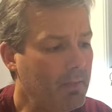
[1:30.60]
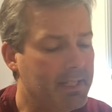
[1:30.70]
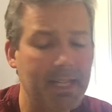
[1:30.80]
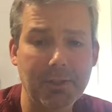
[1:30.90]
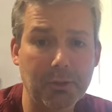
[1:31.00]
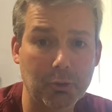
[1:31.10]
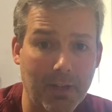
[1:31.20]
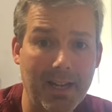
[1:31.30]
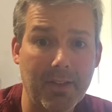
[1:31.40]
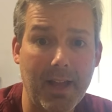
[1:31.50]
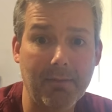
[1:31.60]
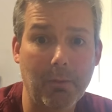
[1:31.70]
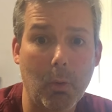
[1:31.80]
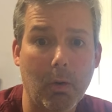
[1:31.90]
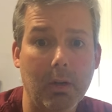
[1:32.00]
yeah, you can try that
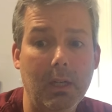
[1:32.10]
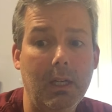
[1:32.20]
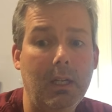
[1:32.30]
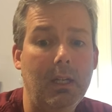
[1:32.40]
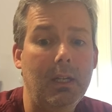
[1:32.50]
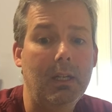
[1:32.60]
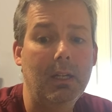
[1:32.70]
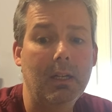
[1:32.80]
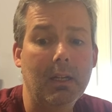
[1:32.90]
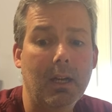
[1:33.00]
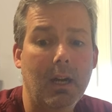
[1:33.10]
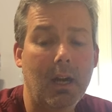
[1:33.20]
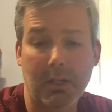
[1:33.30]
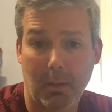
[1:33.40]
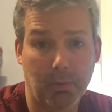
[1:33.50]
for
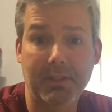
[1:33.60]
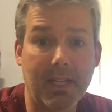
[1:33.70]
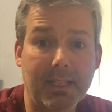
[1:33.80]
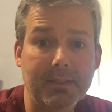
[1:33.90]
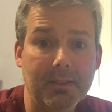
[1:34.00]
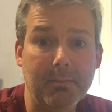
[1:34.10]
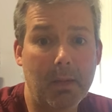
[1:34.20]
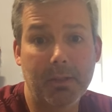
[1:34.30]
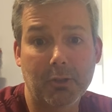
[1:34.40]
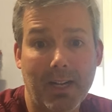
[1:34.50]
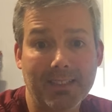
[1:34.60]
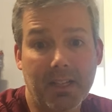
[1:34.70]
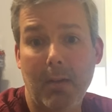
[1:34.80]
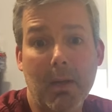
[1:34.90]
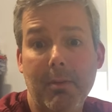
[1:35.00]
a couple of days. Maybe it dries
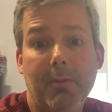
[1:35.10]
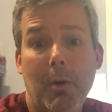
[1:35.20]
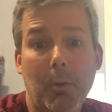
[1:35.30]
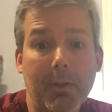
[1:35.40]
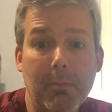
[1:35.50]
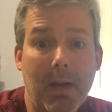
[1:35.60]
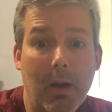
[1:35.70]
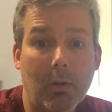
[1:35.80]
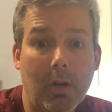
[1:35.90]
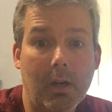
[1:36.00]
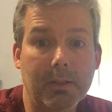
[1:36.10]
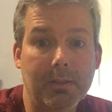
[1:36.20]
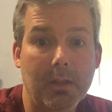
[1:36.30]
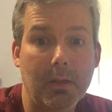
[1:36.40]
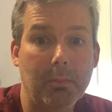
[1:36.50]
out, maybe the phone will even power on,
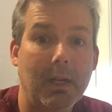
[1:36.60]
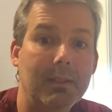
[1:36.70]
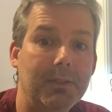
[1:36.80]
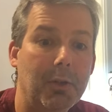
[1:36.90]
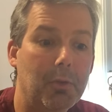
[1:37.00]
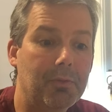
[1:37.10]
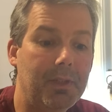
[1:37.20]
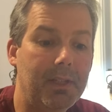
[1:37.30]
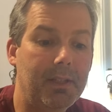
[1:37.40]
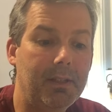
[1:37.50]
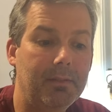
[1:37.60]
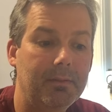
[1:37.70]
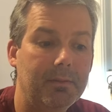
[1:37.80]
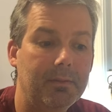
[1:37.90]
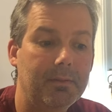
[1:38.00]
but you know, the
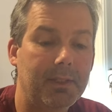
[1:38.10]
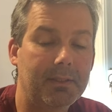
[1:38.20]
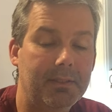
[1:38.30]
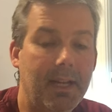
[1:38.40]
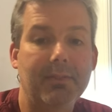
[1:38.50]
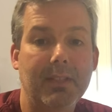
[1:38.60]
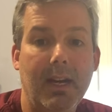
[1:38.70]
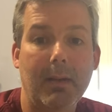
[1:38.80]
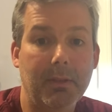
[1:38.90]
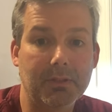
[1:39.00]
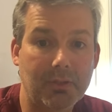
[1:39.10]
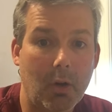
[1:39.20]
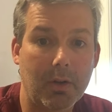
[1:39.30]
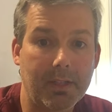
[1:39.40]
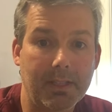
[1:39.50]
death time has
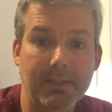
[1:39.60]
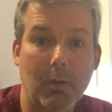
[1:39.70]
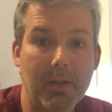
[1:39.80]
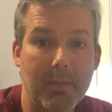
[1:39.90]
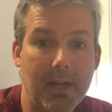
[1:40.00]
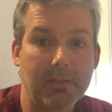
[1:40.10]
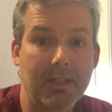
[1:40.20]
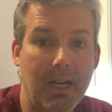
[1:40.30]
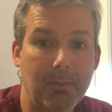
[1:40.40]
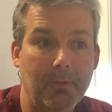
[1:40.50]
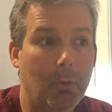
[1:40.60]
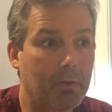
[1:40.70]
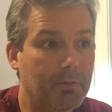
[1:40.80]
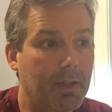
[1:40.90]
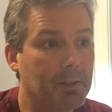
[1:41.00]
started. It's only a matter of time before it
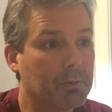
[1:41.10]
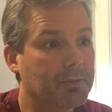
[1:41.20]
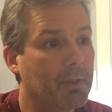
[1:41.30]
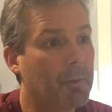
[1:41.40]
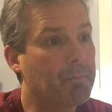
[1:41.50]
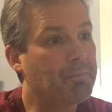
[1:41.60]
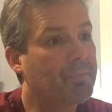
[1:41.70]
fails. So